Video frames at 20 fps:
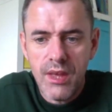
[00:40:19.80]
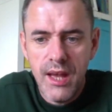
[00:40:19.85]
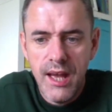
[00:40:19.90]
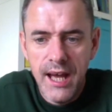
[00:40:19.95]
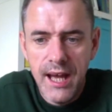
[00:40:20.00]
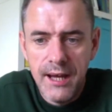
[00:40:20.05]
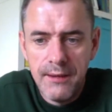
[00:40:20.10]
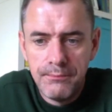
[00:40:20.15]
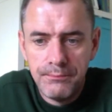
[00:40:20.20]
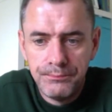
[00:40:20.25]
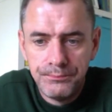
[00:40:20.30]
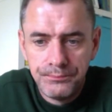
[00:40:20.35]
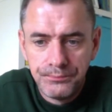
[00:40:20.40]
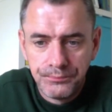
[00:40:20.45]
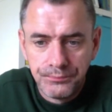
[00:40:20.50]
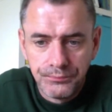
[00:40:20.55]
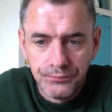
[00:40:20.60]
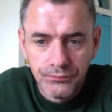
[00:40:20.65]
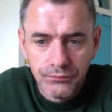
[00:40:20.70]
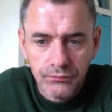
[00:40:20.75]
do?
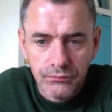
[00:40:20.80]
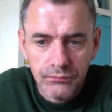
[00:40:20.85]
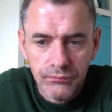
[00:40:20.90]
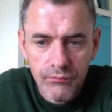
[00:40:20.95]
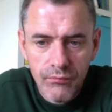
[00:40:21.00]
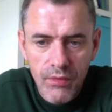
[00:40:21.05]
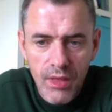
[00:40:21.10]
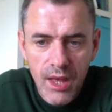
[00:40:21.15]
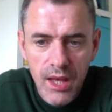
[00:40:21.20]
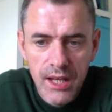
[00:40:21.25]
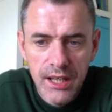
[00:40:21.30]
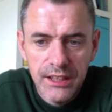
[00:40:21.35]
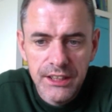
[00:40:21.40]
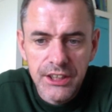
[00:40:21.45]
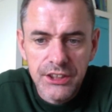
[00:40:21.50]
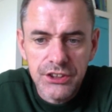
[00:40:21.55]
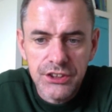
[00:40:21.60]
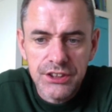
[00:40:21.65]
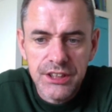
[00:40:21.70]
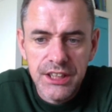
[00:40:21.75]

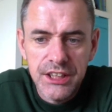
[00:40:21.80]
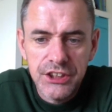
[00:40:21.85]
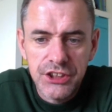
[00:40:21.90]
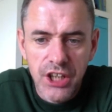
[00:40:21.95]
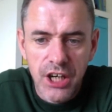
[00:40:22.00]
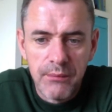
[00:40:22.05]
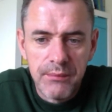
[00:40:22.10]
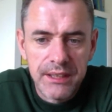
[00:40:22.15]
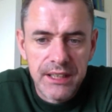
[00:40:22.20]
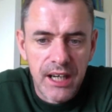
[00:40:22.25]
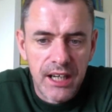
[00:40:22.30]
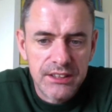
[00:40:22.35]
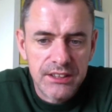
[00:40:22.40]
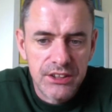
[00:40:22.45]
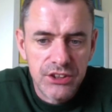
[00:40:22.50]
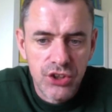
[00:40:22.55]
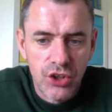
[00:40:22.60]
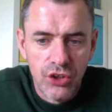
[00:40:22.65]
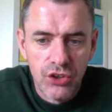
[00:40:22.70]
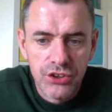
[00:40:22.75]
Did you see Jeremy Clarkson
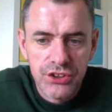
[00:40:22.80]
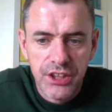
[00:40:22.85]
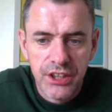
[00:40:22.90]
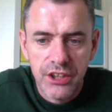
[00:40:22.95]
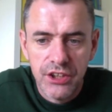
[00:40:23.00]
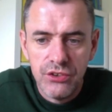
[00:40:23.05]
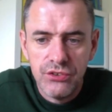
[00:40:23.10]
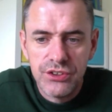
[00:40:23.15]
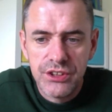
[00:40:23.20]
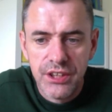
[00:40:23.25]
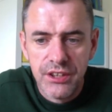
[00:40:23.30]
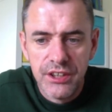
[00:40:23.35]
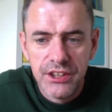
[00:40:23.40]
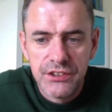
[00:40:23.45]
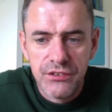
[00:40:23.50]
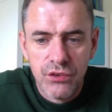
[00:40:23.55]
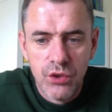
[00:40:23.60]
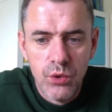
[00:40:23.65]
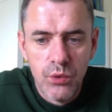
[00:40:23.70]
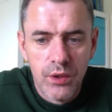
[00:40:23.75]
is hosting a new series
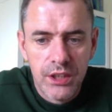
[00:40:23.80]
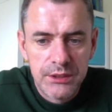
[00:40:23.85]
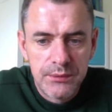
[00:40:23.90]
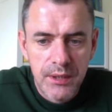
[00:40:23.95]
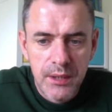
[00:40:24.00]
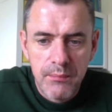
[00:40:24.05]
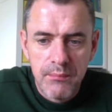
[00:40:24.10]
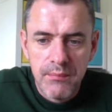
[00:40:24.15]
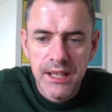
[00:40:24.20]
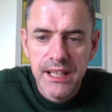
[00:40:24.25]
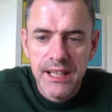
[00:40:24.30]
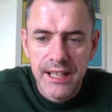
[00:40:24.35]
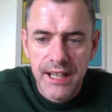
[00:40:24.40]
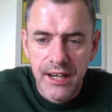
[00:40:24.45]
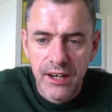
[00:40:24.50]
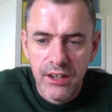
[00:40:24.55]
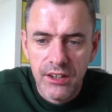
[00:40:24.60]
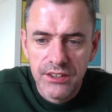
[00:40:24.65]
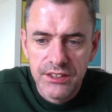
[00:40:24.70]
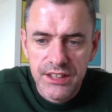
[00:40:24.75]
of Who Wants to Be a
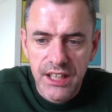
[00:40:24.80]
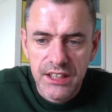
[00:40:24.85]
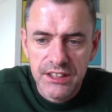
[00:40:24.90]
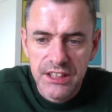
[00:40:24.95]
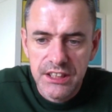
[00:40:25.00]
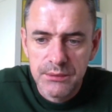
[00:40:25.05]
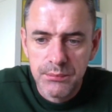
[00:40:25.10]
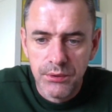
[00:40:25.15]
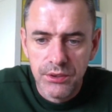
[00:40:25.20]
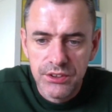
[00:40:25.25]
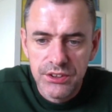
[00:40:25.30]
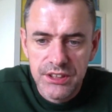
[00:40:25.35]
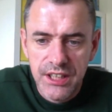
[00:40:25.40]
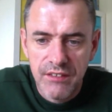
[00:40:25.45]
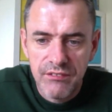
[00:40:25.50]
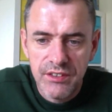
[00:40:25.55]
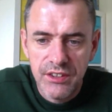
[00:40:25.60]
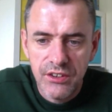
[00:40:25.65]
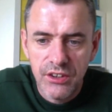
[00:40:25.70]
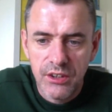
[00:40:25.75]
Millionaire? Starts next month.
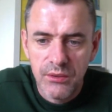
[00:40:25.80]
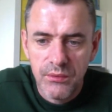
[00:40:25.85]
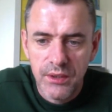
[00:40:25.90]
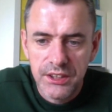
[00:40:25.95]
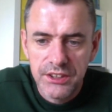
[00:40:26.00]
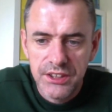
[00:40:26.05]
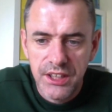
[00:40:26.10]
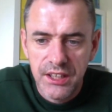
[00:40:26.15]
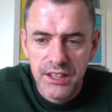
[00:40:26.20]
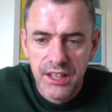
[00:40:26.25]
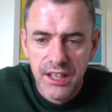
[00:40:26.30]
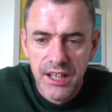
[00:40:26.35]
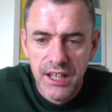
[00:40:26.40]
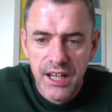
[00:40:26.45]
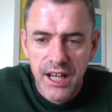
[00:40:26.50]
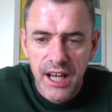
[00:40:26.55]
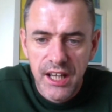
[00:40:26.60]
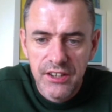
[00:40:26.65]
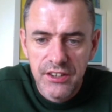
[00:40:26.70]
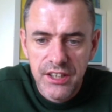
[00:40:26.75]
Definitely going to watch that.
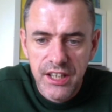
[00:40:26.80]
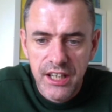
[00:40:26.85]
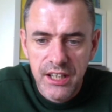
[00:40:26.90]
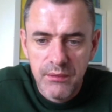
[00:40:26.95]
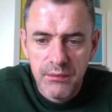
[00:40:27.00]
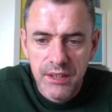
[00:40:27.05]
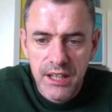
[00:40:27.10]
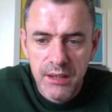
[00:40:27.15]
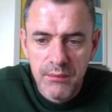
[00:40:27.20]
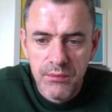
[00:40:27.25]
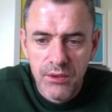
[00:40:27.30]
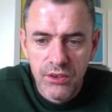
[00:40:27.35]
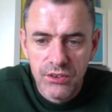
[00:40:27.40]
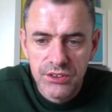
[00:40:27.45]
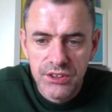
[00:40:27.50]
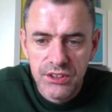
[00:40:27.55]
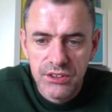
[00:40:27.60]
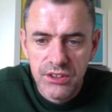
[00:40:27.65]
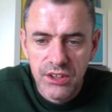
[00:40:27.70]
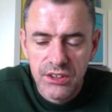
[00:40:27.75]
Entertaining with him
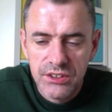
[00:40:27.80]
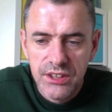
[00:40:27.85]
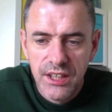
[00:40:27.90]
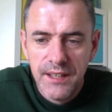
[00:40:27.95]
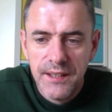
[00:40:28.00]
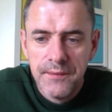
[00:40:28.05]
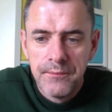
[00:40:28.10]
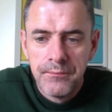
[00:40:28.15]
hosting thoughts.